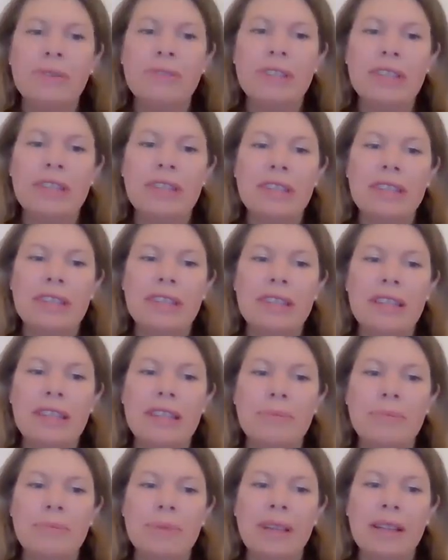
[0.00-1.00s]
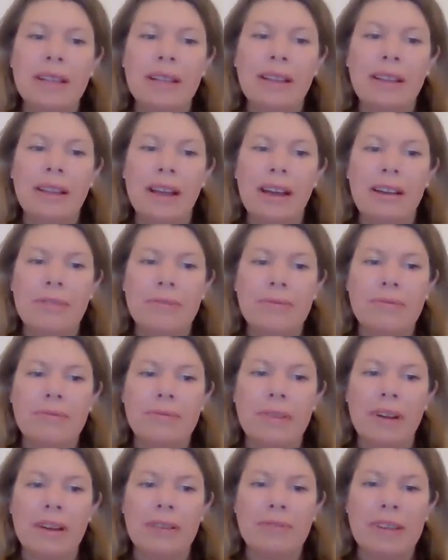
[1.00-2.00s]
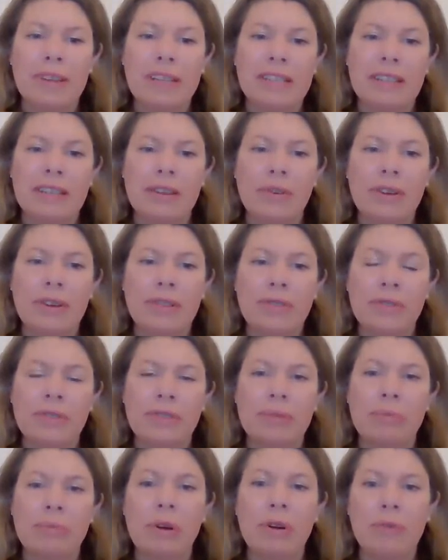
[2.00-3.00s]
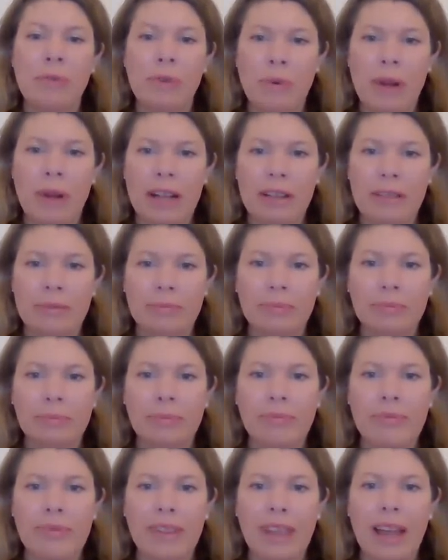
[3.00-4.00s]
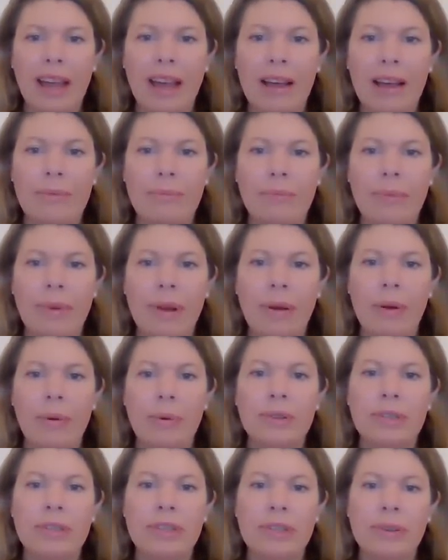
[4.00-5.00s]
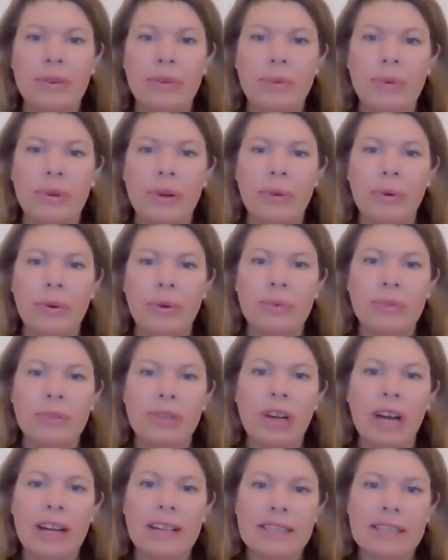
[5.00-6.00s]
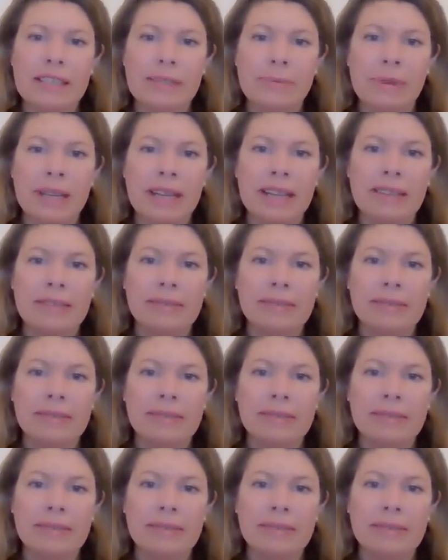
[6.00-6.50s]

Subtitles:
who's in the middle of it and going through some overwhelm, what would your guidance be?